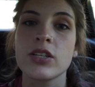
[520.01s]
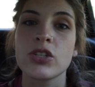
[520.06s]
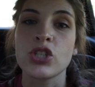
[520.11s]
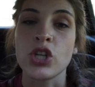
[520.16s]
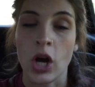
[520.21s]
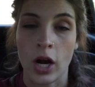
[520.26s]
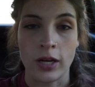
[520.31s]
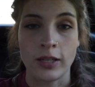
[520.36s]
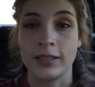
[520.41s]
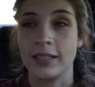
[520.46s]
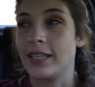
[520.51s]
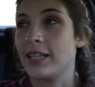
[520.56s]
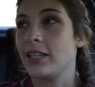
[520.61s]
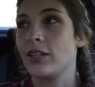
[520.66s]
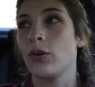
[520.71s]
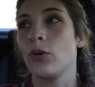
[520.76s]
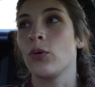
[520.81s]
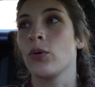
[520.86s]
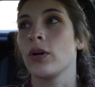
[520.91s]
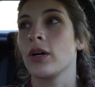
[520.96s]

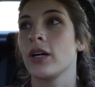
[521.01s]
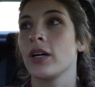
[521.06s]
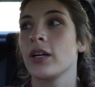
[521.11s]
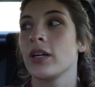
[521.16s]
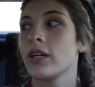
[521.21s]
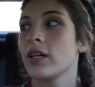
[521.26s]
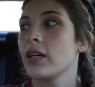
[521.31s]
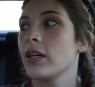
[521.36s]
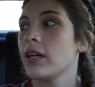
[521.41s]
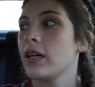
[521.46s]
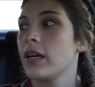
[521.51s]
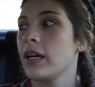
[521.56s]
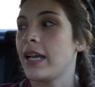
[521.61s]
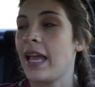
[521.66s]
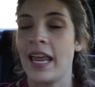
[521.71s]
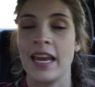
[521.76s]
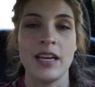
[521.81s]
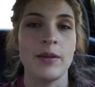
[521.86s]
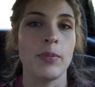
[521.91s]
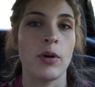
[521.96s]
chocolate or a
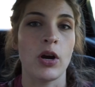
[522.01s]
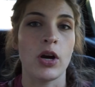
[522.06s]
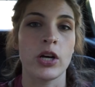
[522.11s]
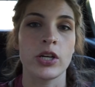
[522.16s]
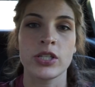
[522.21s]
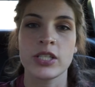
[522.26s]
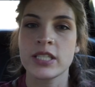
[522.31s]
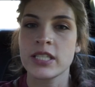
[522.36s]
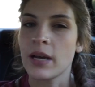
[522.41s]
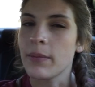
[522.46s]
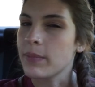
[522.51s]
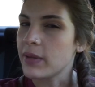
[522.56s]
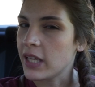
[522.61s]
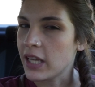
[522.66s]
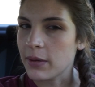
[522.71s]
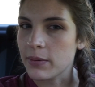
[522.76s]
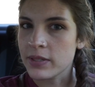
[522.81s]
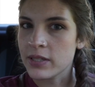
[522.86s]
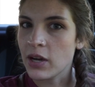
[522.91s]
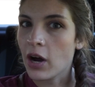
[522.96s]
candy bar or
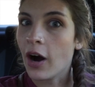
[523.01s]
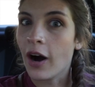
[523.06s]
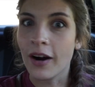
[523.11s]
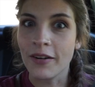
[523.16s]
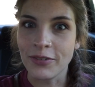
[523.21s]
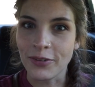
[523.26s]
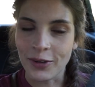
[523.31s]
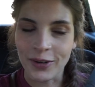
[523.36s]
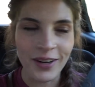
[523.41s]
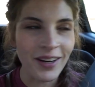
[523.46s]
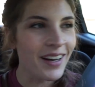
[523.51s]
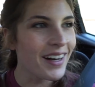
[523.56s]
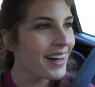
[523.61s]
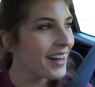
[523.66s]
something. It was awful.